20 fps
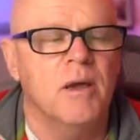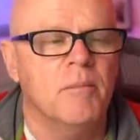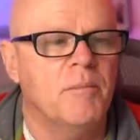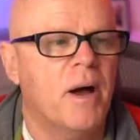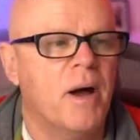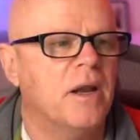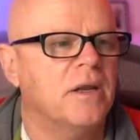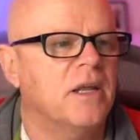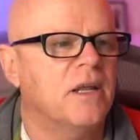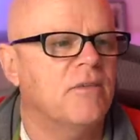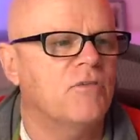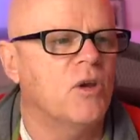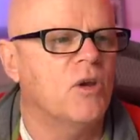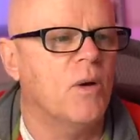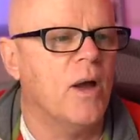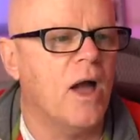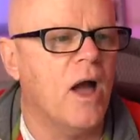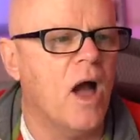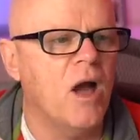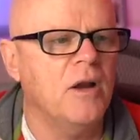But if you
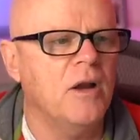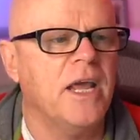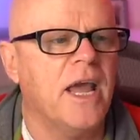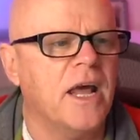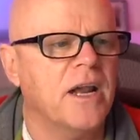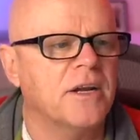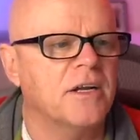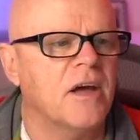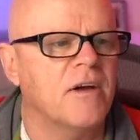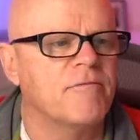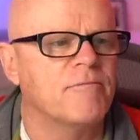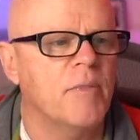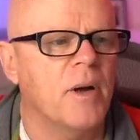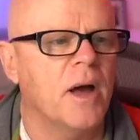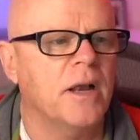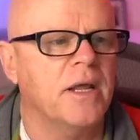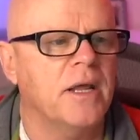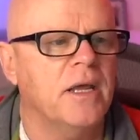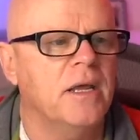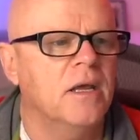only had enough
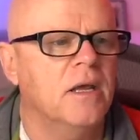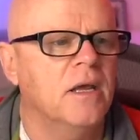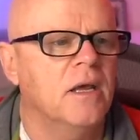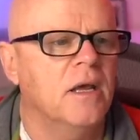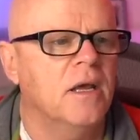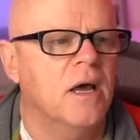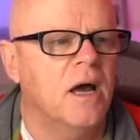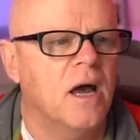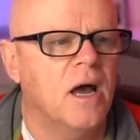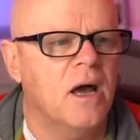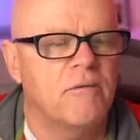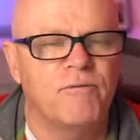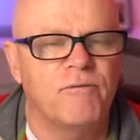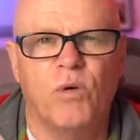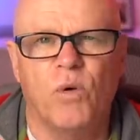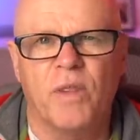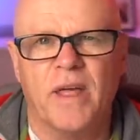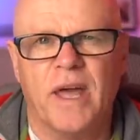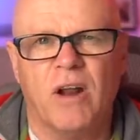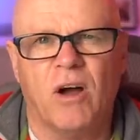money
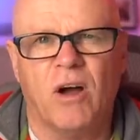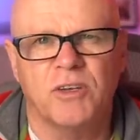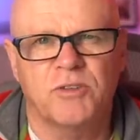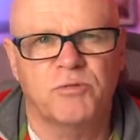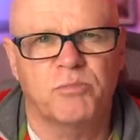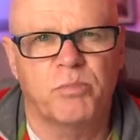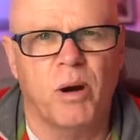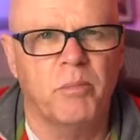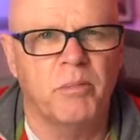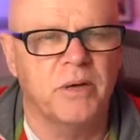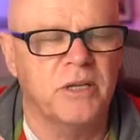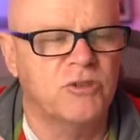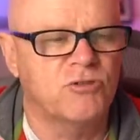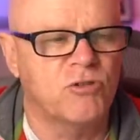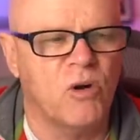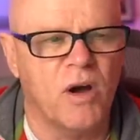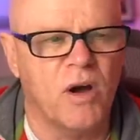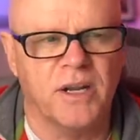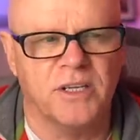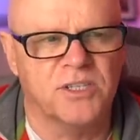for that, I'd probably
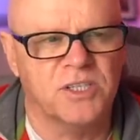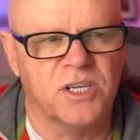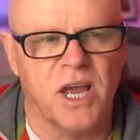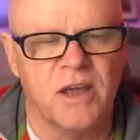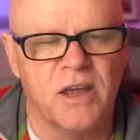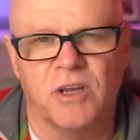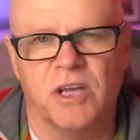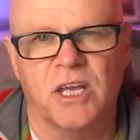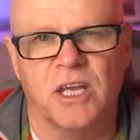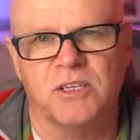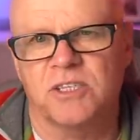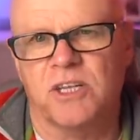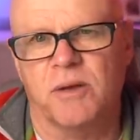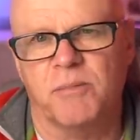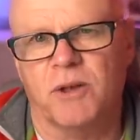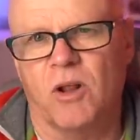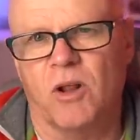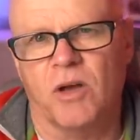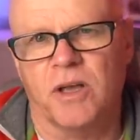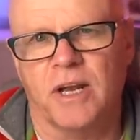try and save and get
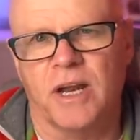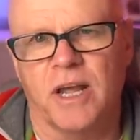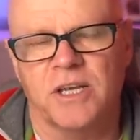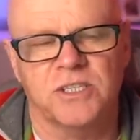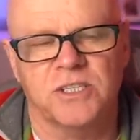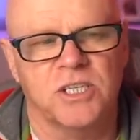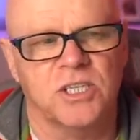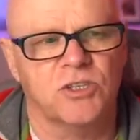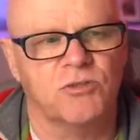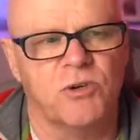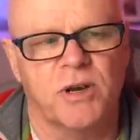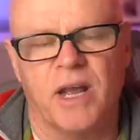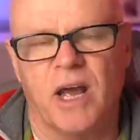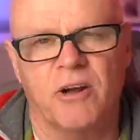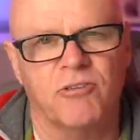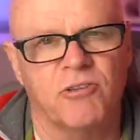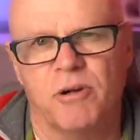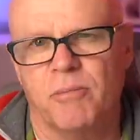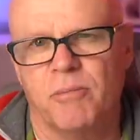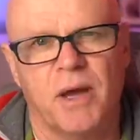something like an
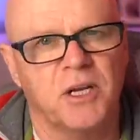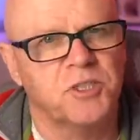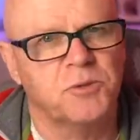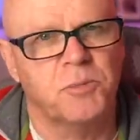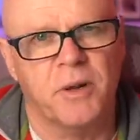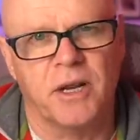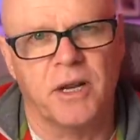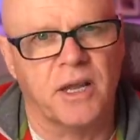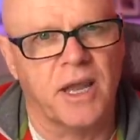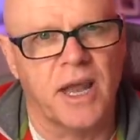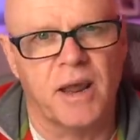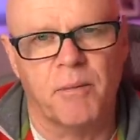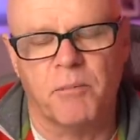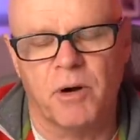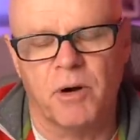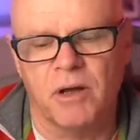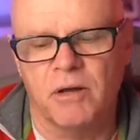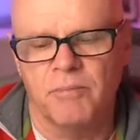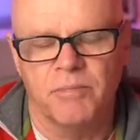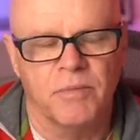A6300, a much better
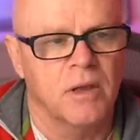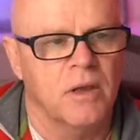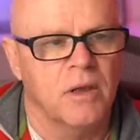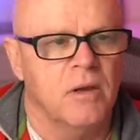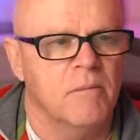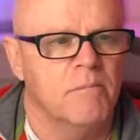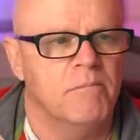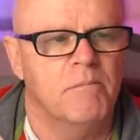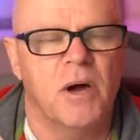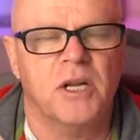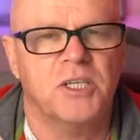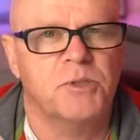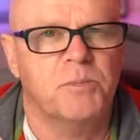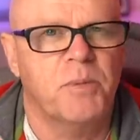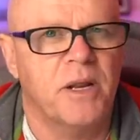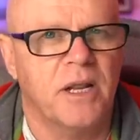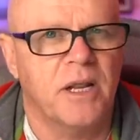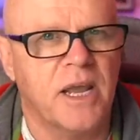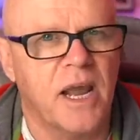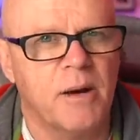camera. Much
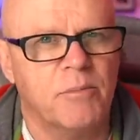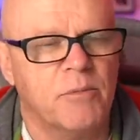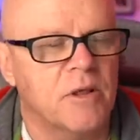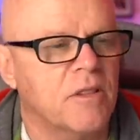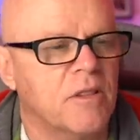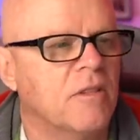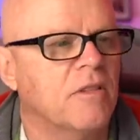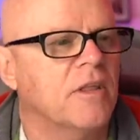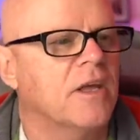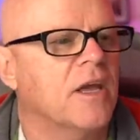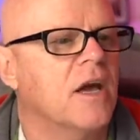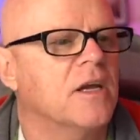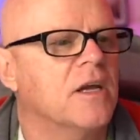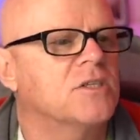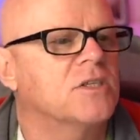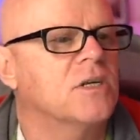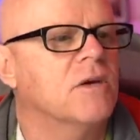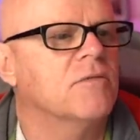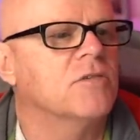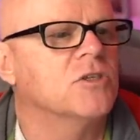better camera than the
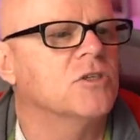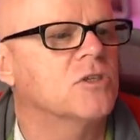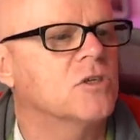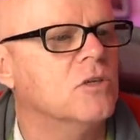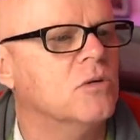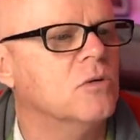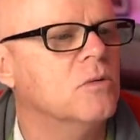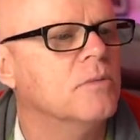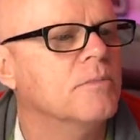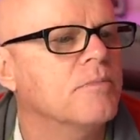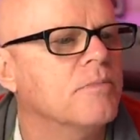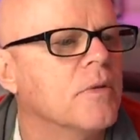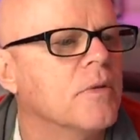A7II.